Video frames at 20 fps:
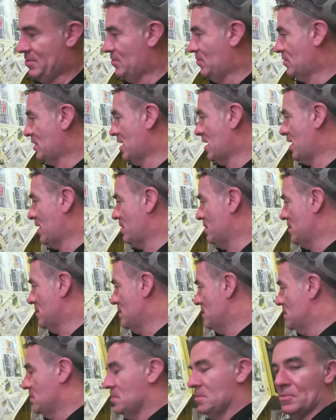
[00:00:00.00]
okay?
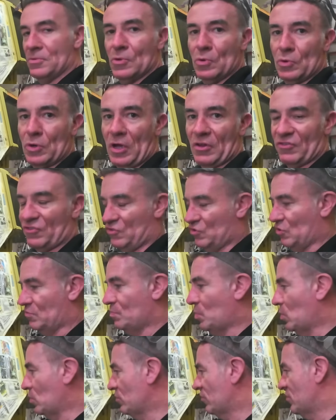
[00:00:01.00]
No nuts, just
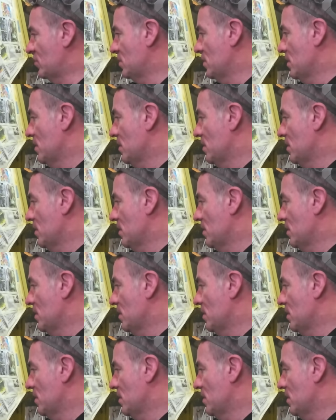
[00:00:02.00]
bolts.